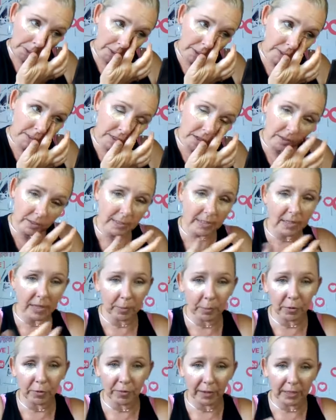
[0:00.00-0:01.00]
It's called
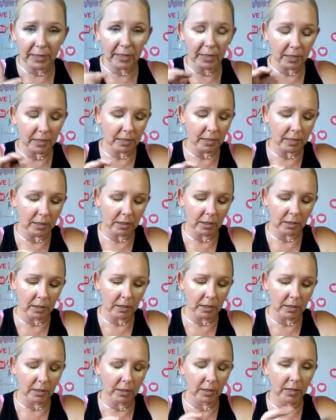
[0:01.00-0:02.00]
Skin Perfecting
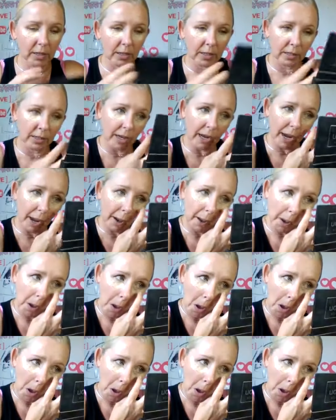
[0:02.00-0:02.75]
Concealer, and yeah,